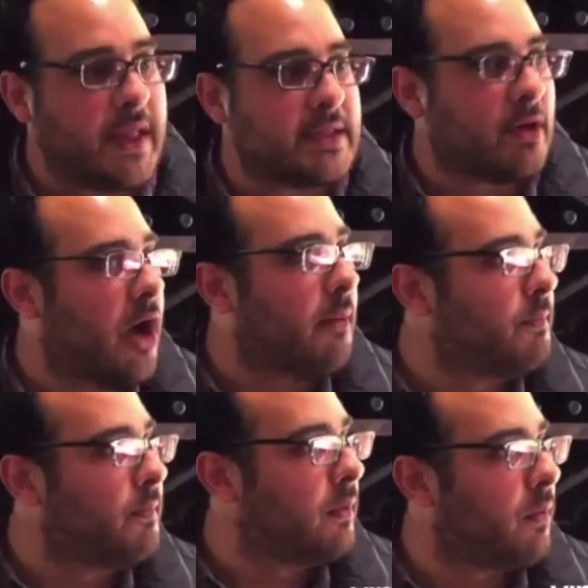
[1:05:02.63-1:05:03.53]
are all,
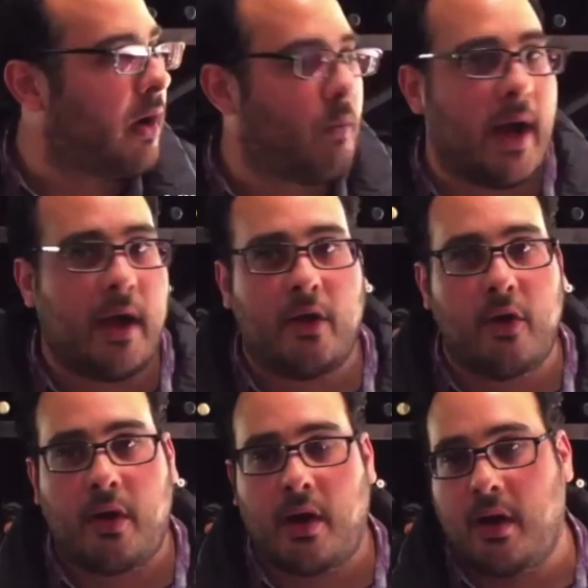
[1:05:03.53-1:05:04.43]
while
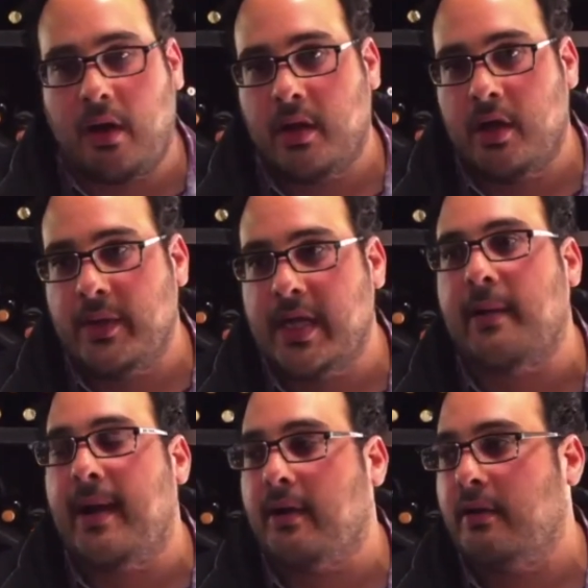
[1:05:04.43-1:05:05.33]
you know we talk
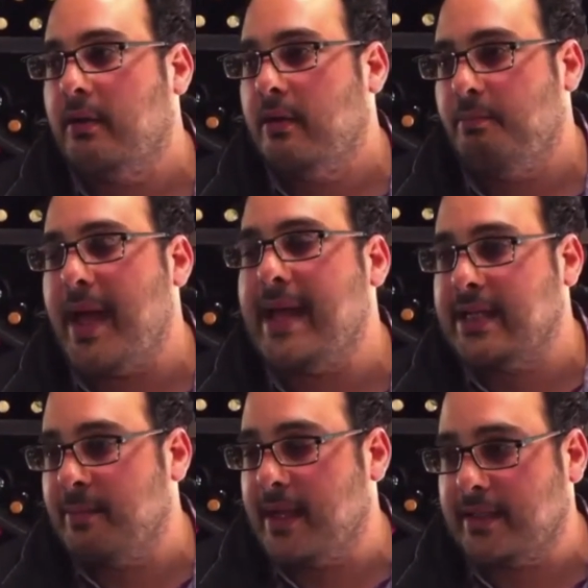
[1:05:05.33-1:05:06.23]
about
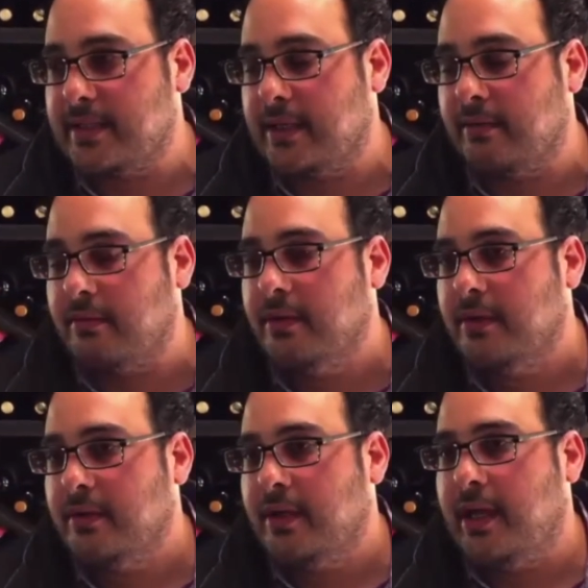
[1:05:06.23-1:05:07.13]
pandemics, and
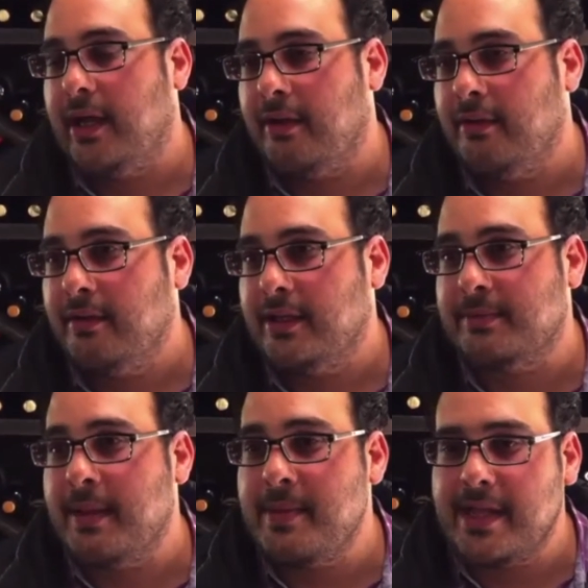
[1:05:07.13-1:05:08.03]
uh, this
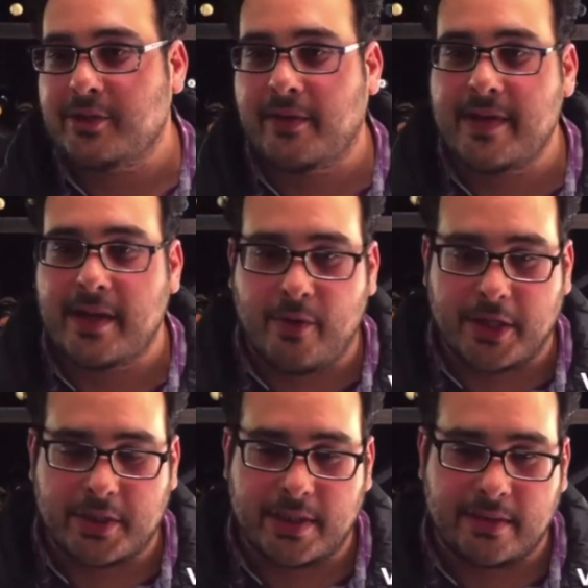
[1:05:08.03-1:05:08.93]
may be a trivia
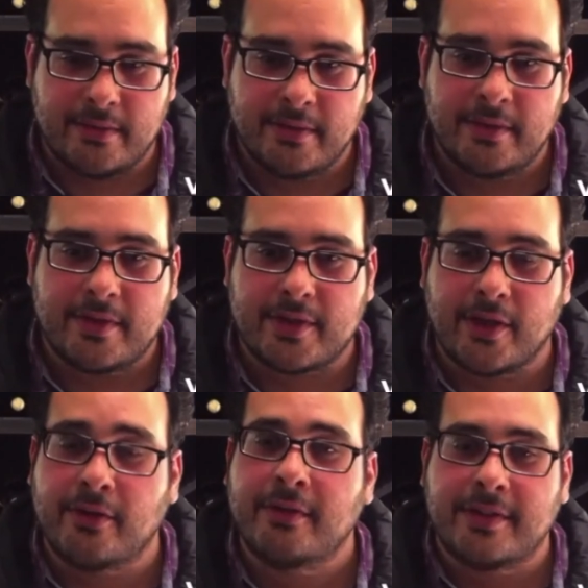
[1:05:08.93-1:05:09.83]
question.
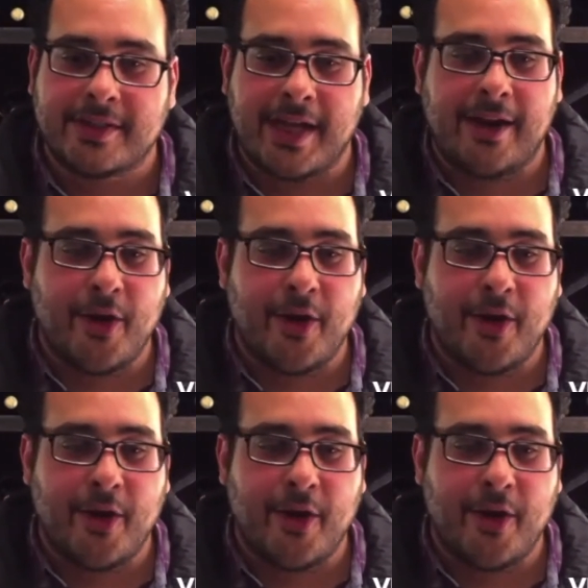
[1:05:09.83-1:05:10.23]
So Don, I hope you're